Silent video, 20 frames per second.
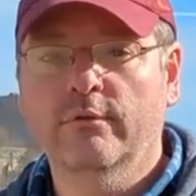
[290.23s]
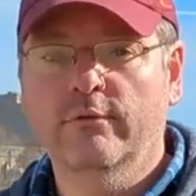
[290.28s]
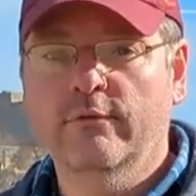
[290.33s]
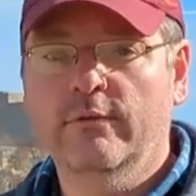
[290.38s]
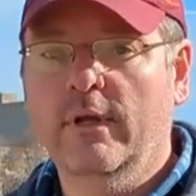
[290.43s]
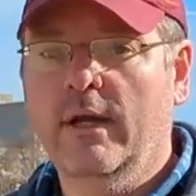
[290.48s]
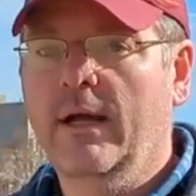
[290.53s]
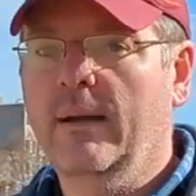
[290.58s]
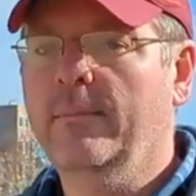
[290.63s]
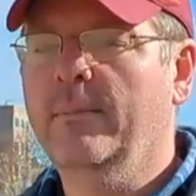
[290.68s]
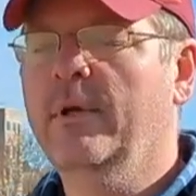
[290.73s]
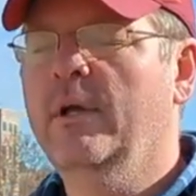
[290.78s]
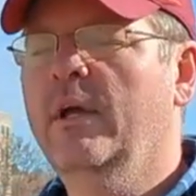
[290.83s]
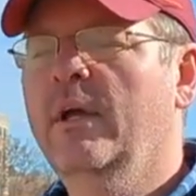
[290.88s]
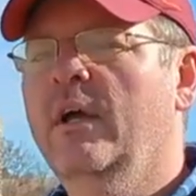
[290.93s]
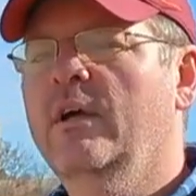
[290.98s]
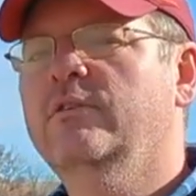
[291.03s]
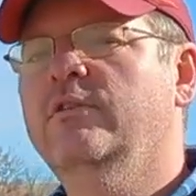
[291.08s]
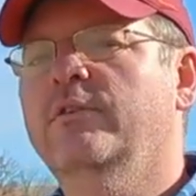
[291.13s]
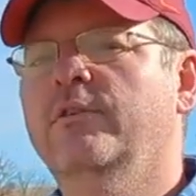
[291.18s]
a stop.
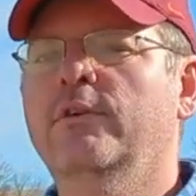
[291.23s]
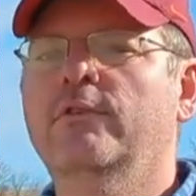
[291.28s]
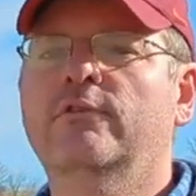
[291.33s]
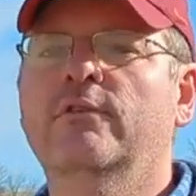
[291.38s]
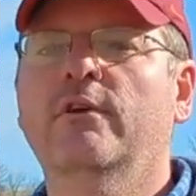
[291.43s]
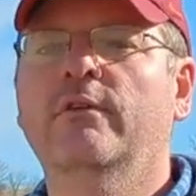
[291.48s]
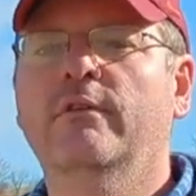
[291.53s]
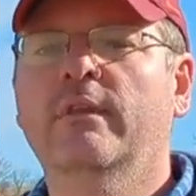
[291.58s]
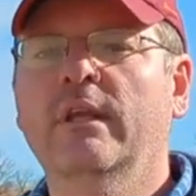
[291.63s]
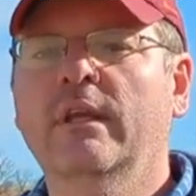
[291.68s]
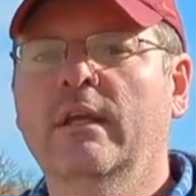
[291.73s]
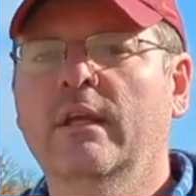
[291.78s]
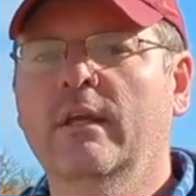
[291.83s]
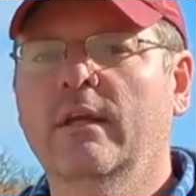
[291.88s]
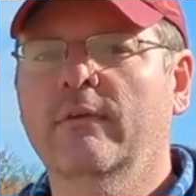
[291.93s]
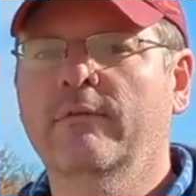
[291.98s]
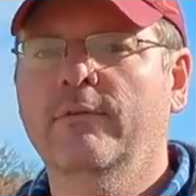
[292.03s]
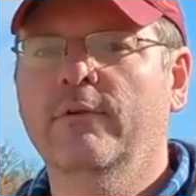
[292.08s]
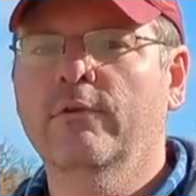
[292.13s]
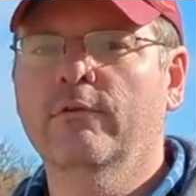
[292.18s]
So if you start
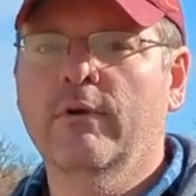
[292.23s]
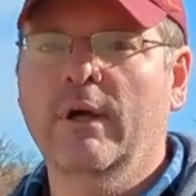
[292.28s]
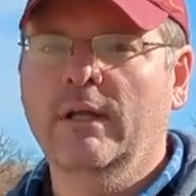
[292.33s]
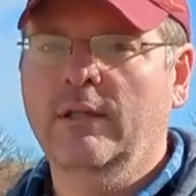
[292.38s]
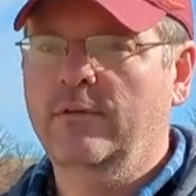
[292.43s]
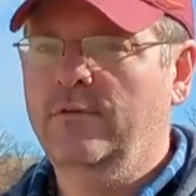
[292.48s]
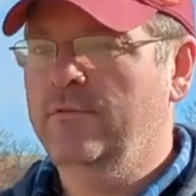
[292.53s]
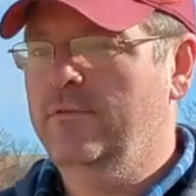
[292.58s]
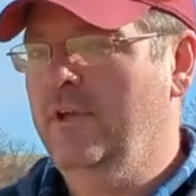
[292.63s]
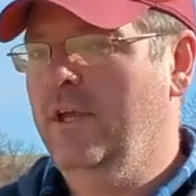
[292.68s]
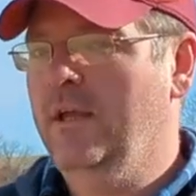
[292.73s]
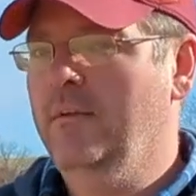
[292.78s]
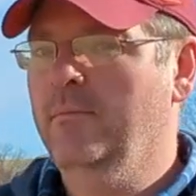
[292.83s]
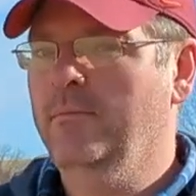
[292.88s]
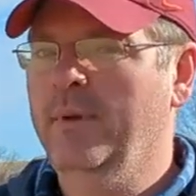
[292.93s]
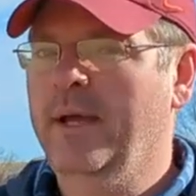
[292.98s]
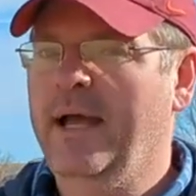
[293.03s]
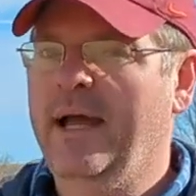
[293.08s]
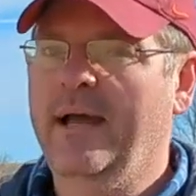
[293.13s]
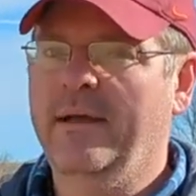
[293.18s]
thinking, if you run the
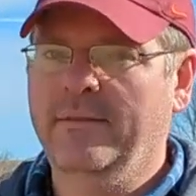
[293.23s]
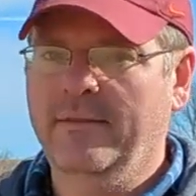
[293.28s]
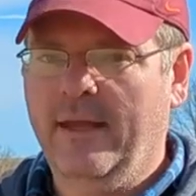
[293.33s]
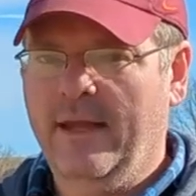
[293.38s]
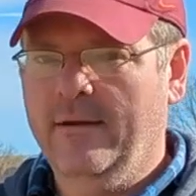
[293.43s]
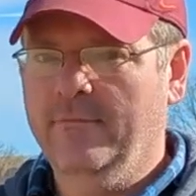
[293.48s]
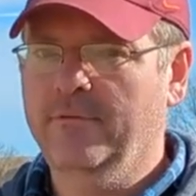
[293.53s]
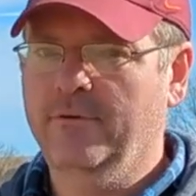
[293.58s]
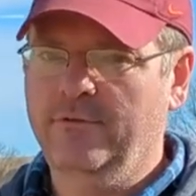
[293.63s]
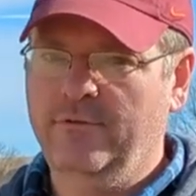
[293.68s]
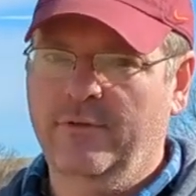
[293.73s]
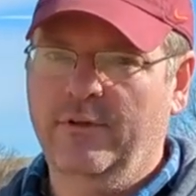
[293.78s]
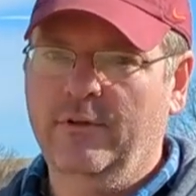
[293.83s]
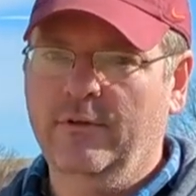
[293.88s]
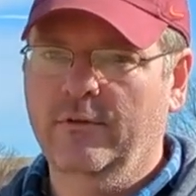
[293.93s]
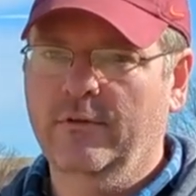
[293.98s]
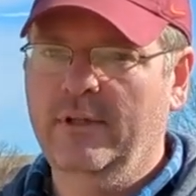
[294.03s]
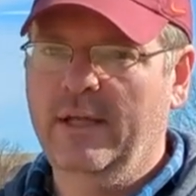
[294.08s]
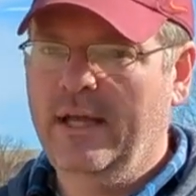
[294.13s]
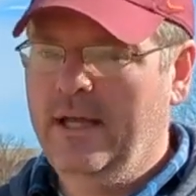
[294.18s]
same path every
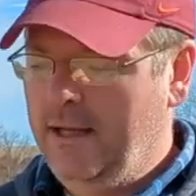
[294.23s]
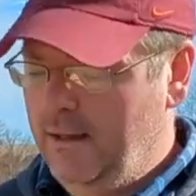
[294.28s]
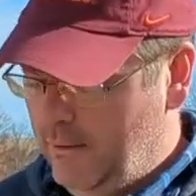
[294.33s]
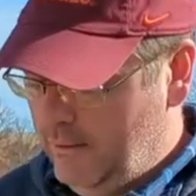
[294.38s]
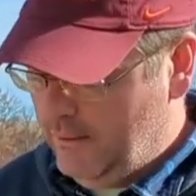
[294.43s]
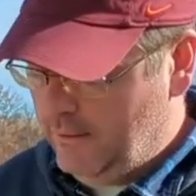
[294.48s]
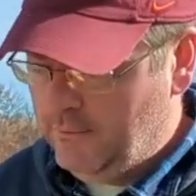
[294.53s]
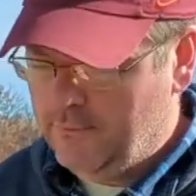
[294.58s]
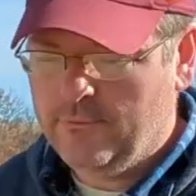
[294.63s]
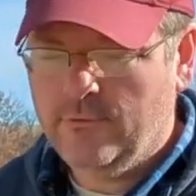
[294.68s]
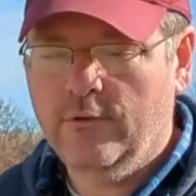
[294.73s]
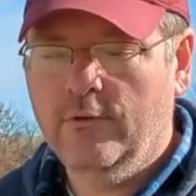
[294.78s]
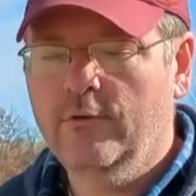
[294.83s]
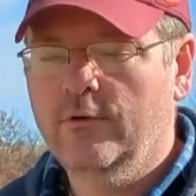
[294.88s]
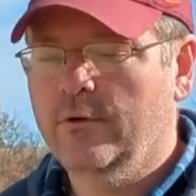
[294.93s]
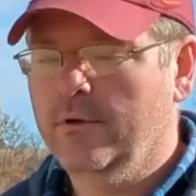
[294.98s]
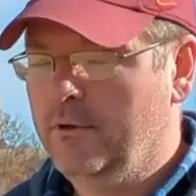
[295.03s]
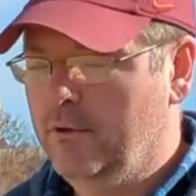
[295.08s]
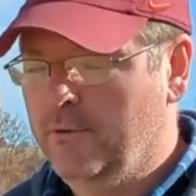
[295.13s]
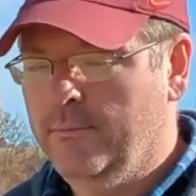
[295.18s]
single day on this
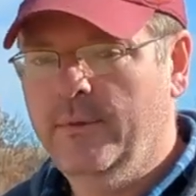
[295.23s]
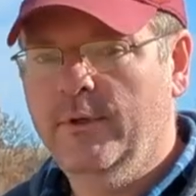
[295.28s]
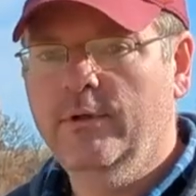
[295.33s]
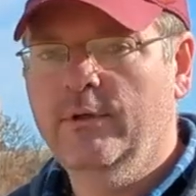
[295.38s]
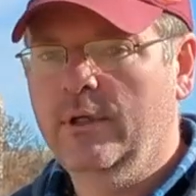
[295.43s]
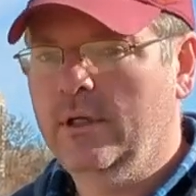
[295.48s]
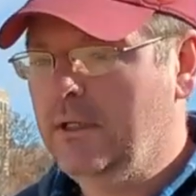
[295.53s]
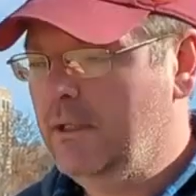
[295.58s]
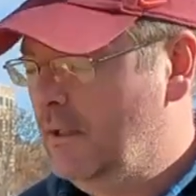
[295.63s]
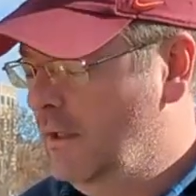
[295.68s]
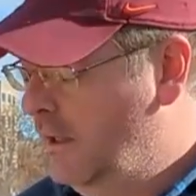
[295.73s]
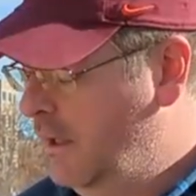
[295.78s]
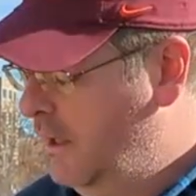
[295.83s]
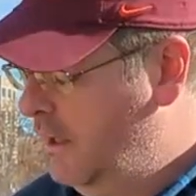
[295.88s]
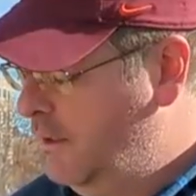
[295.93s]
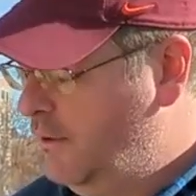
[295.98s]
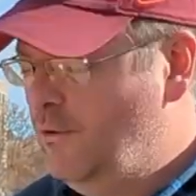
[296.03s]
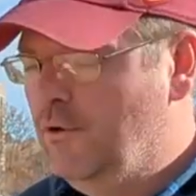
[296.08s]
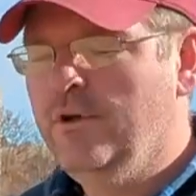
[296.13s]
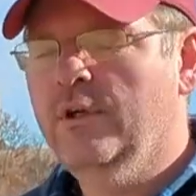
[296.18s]
scooter commuting,
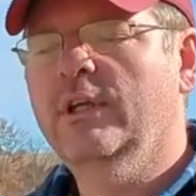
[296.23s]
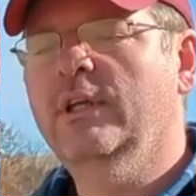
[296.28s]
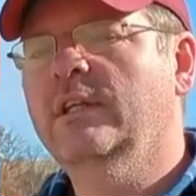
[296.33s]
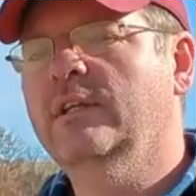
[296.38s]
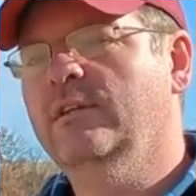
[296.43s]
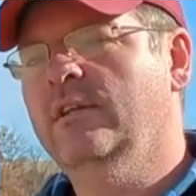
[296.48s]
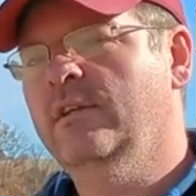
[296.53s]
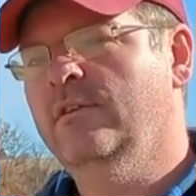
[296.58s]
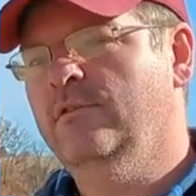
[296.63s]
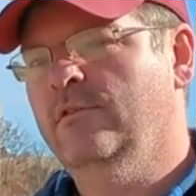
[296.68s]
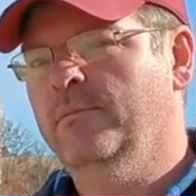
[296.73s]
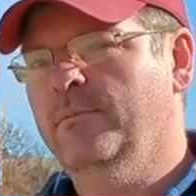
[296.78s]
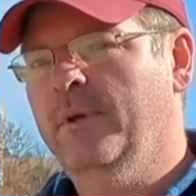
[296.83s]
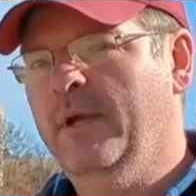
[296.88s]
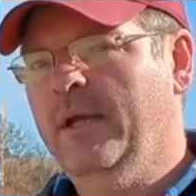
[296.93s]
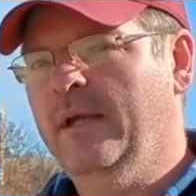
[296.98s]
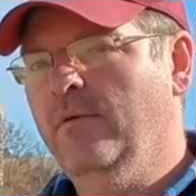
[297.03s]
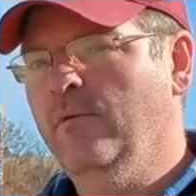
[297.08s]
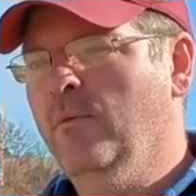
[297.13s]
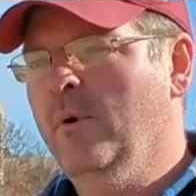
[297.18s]
you can
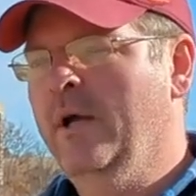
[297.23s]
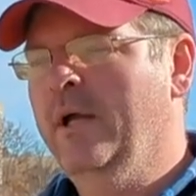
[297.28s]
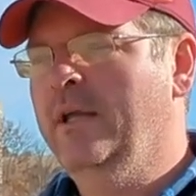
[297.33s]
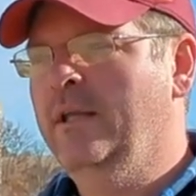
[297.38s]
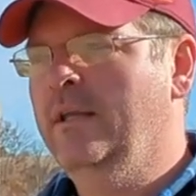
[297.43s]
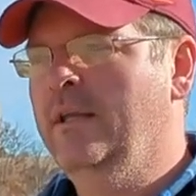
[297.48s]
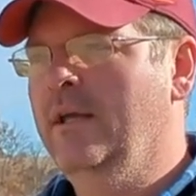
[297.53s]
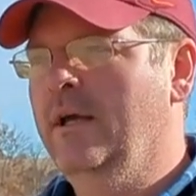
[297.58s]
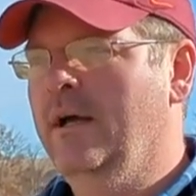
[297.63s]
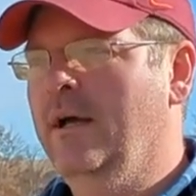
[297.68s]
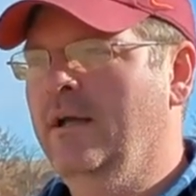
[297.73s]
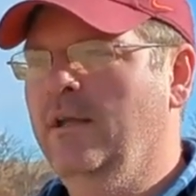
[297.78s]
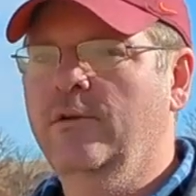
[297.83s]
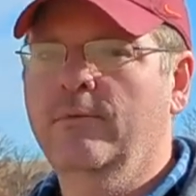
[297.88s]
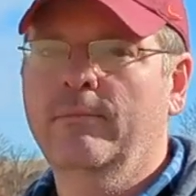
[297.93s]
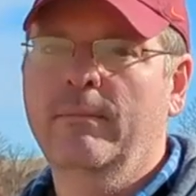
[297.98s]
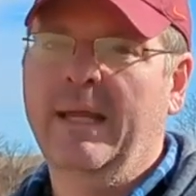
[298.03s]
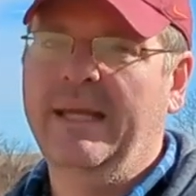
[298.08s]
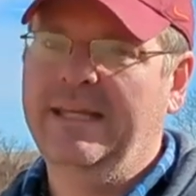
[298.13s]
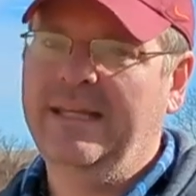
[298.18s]
anticipate when
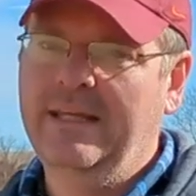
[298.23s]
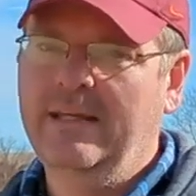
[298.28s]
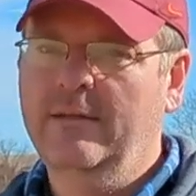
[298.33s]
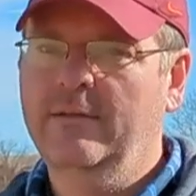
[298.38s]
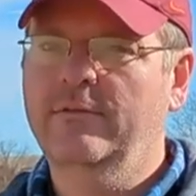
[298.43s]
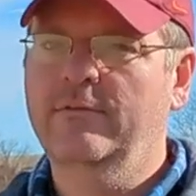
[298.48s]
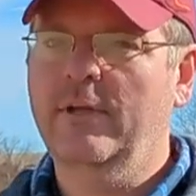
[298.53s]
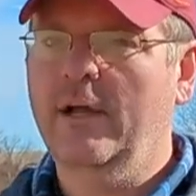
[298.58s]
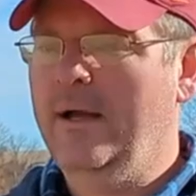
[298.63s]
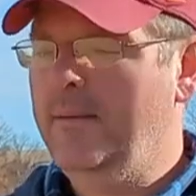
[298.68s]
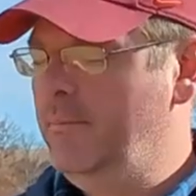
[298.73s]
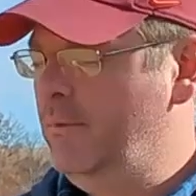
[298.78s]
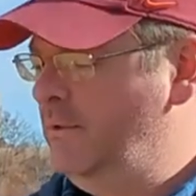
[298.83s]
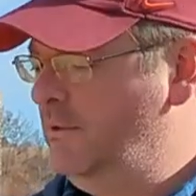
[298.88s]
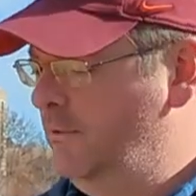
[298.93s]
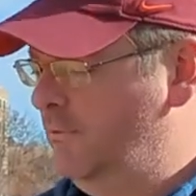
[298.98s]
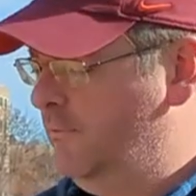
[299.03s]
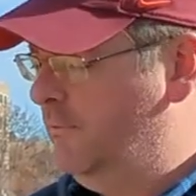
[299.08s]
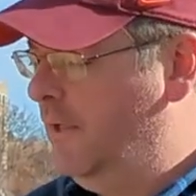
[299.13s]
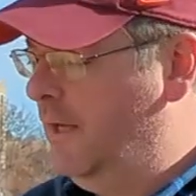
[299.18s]
you may need to stop
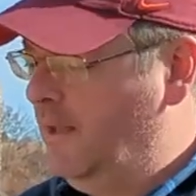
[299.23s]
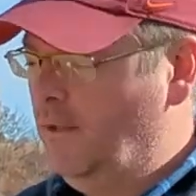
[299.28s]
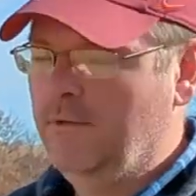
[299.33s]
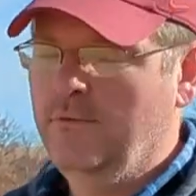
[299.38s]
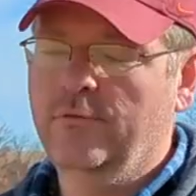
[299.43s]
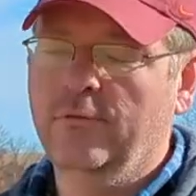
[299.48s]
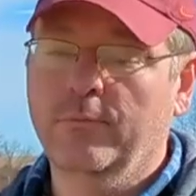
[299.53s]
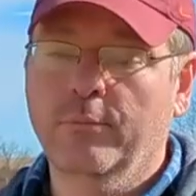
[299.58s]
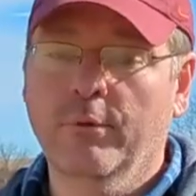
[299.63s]
and just not use the